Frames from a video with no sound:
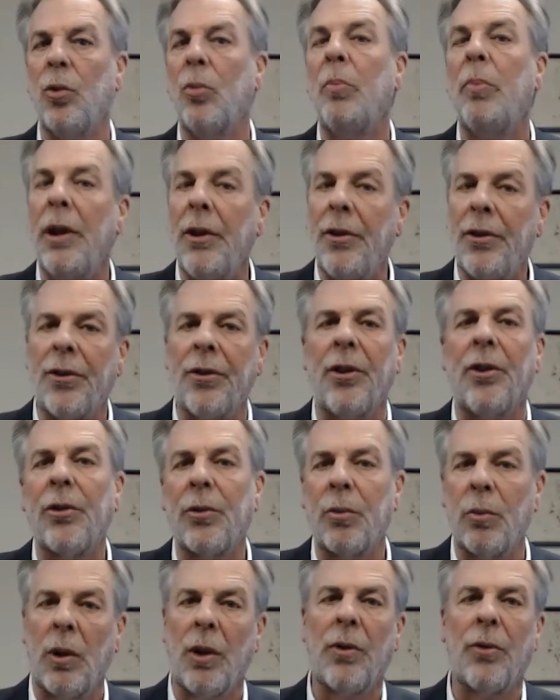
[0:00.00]
do
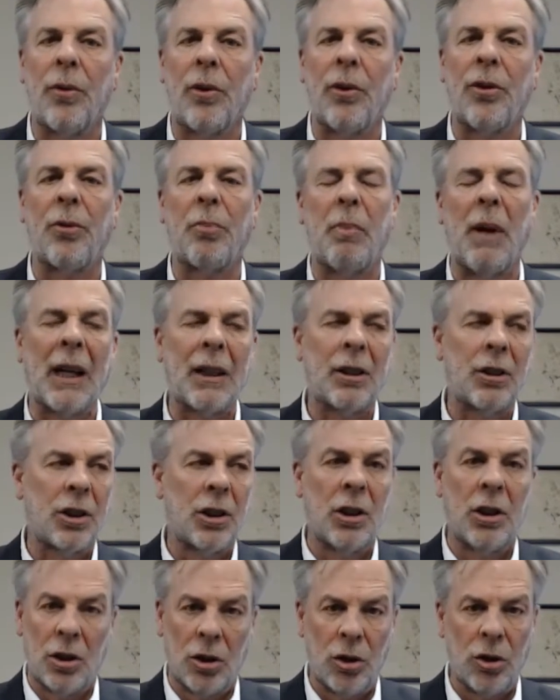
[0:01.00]
business with
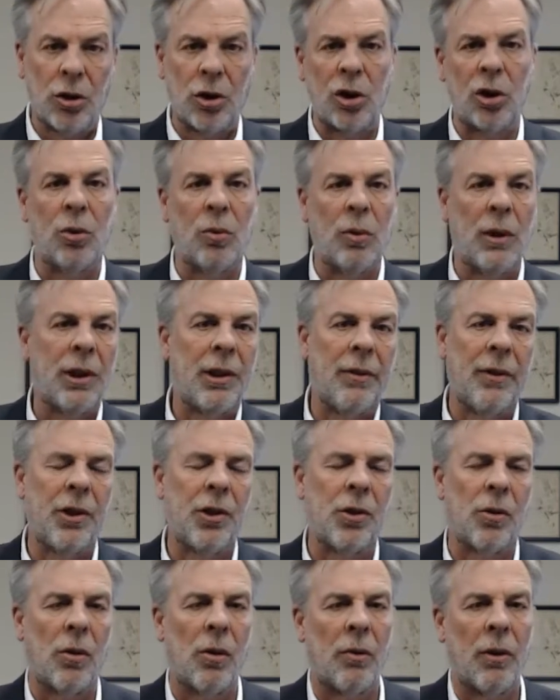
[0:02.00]
respect to
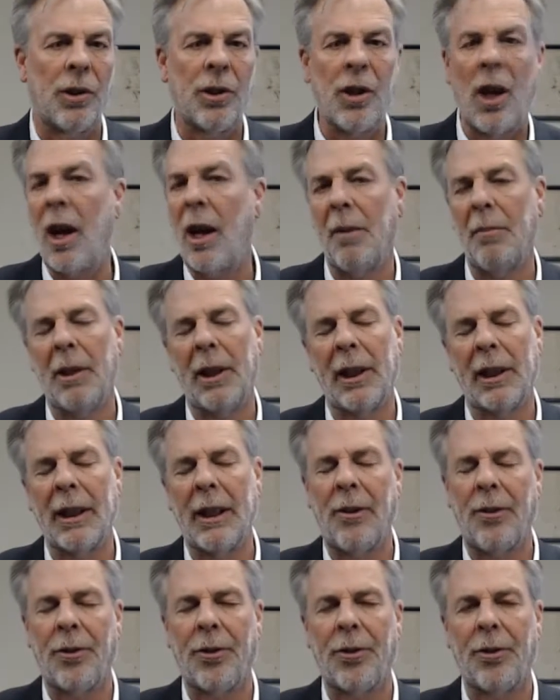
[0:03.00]
individual retirement
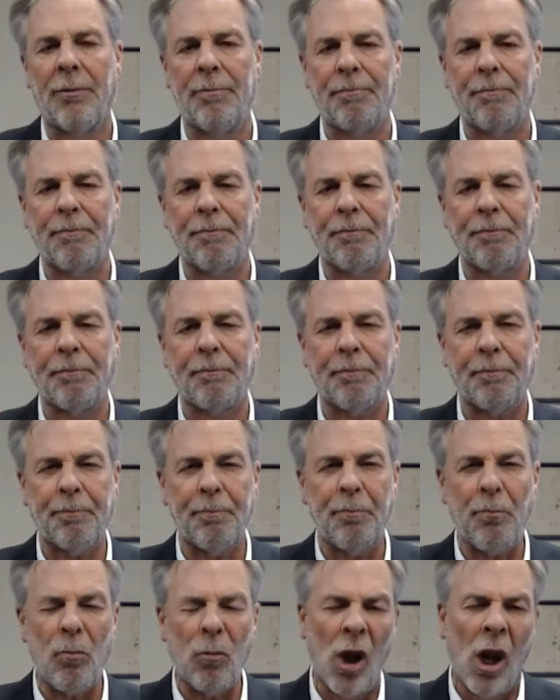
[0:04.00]
accounts.
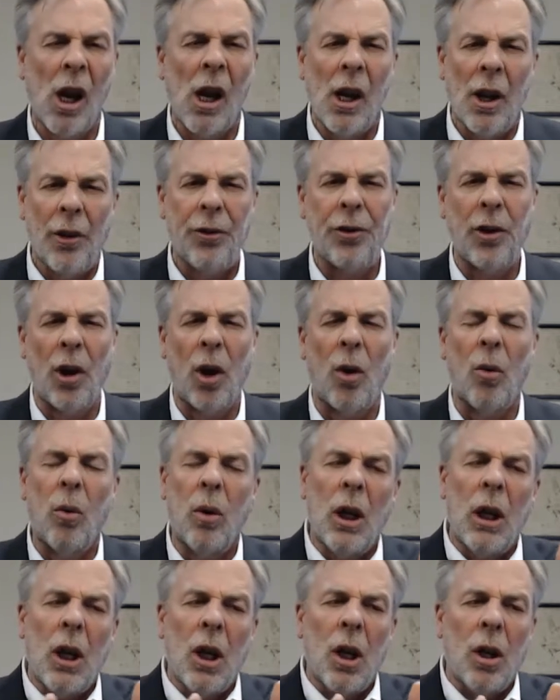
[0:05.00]

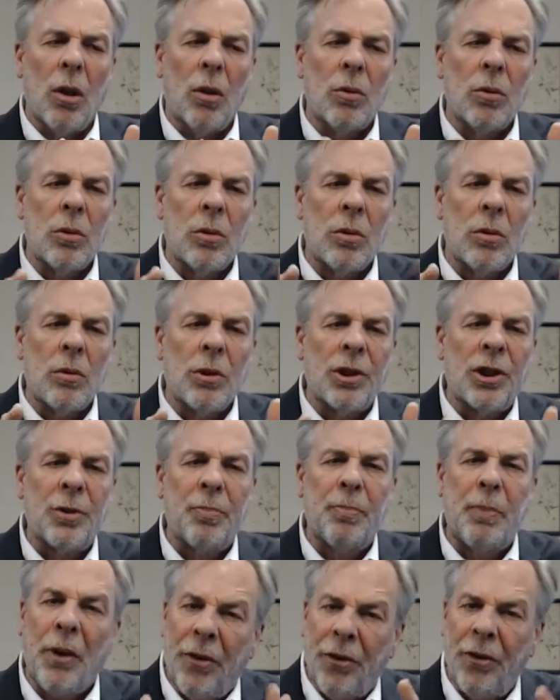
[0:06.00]
So
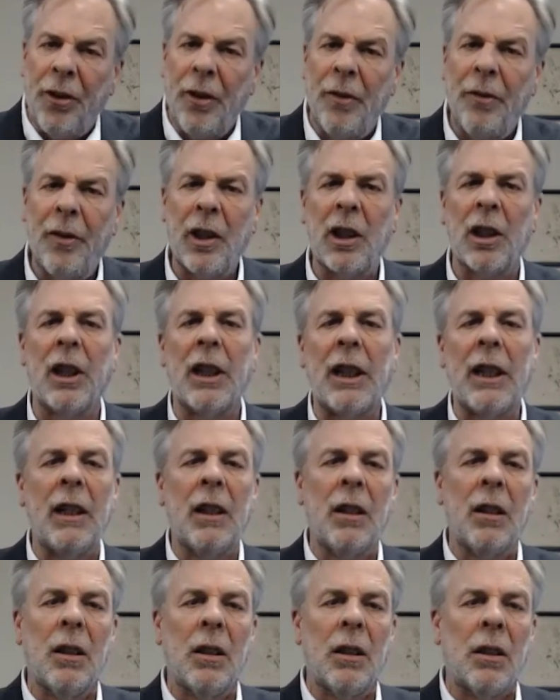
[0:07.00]

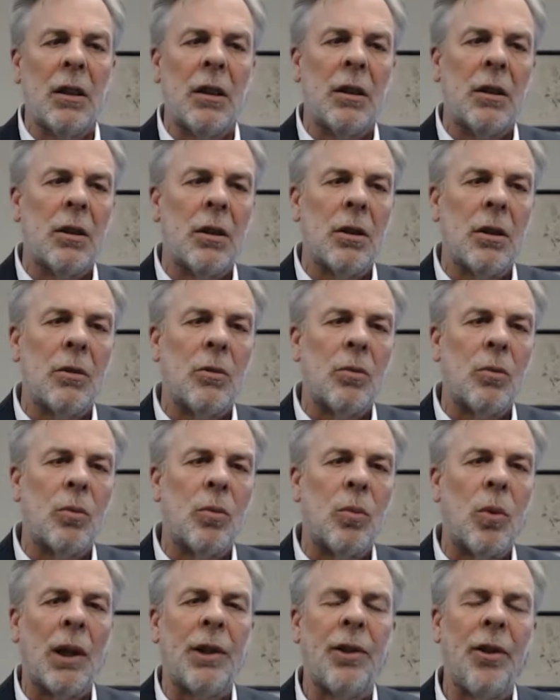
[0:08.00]
specifically,
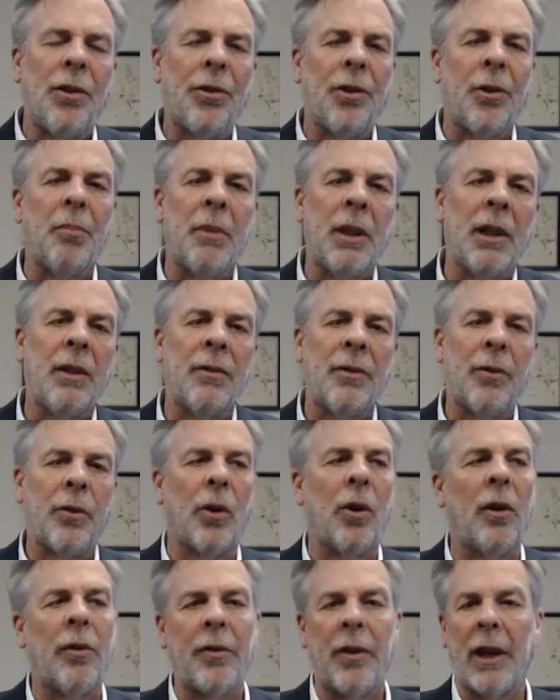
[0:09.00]
what does it mean
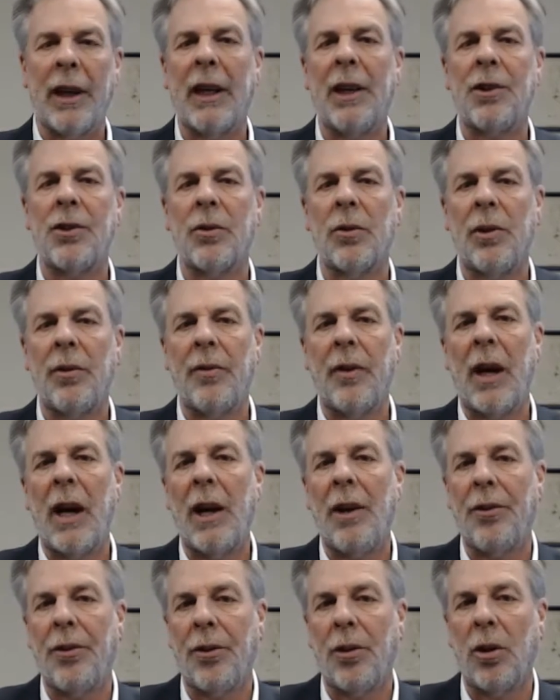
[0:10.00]
for a financial
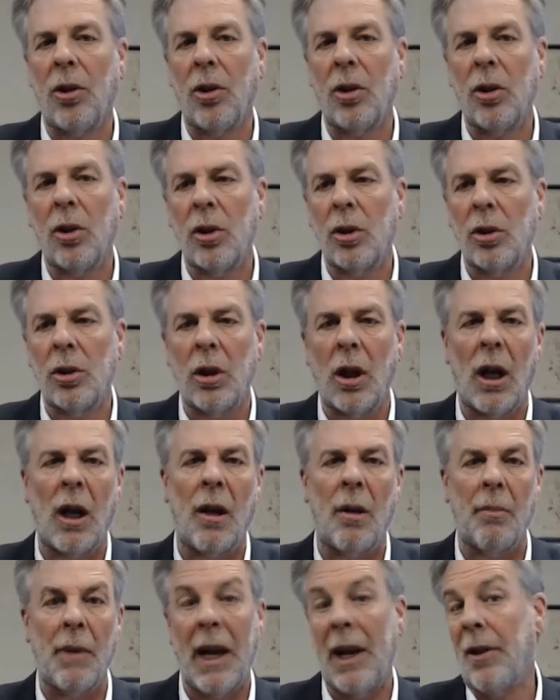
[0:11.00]
advisor
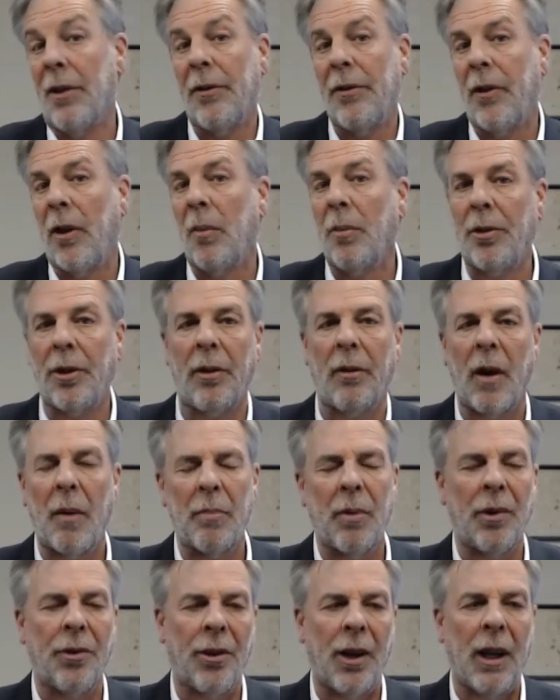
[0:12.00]
and the firms they
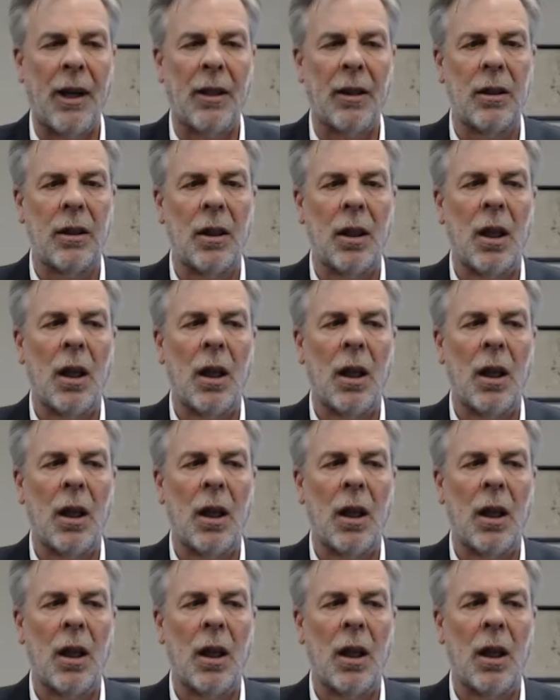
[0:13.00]
represent?